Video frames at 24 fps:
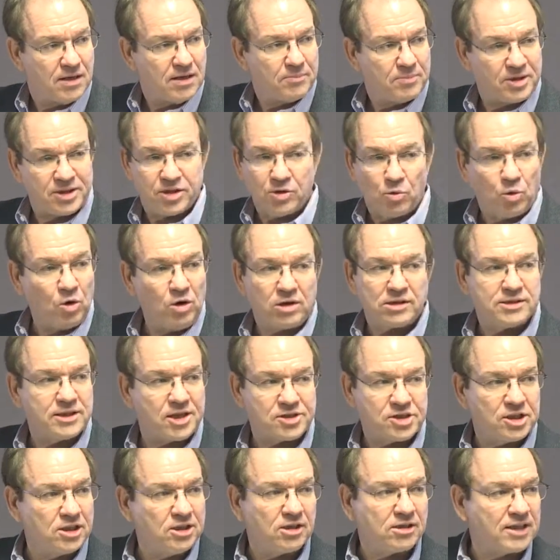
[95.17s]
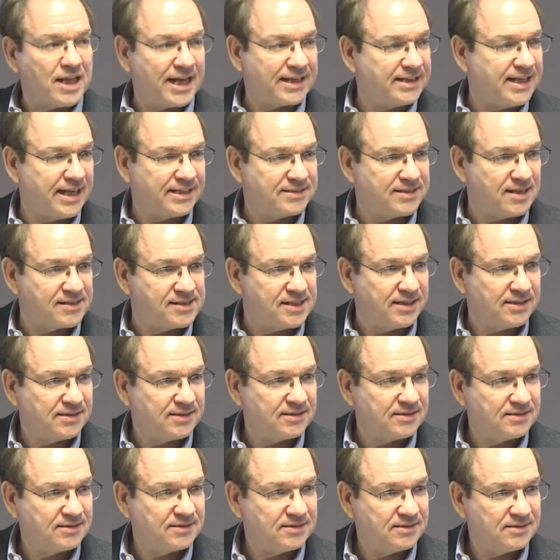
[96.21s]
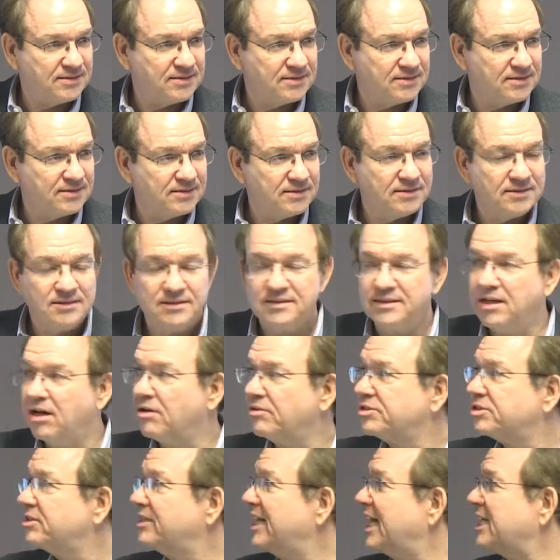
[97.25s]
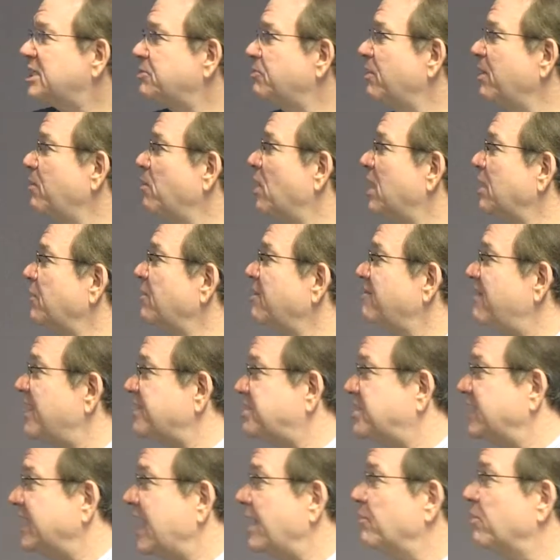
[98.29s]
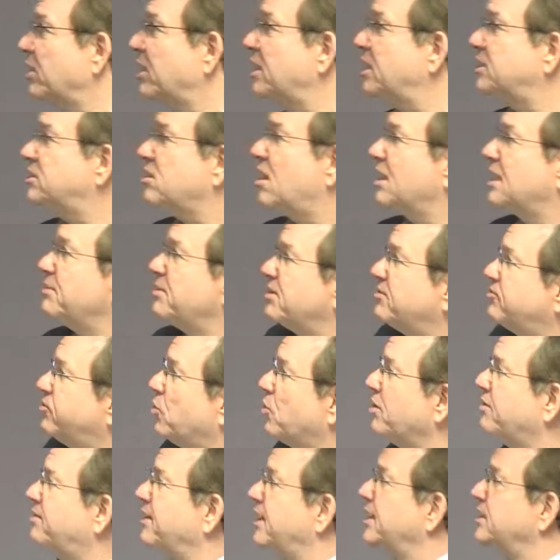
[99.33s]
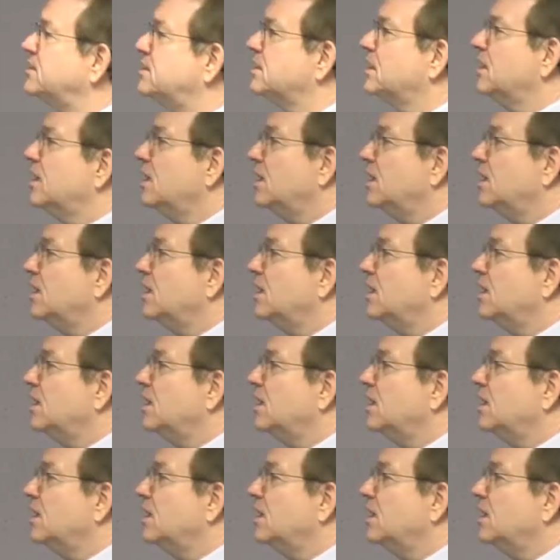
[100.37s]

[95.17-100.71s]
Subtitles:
But the world doesn't look like that, does it? No, so that's what we want to investigate. We're going to talk about four things.